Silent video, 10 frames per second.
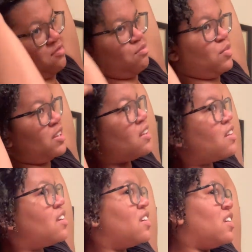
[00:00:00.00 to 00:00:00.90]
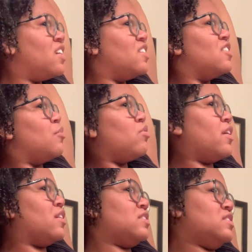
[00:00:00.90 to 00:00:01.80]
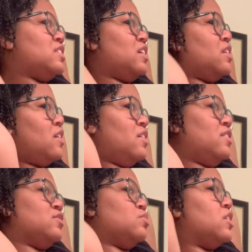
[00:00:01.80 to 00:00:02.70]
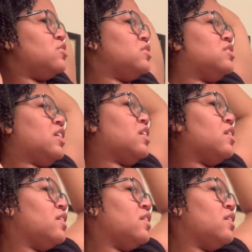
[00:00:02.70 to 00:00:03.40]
but the product is in, is what I should say.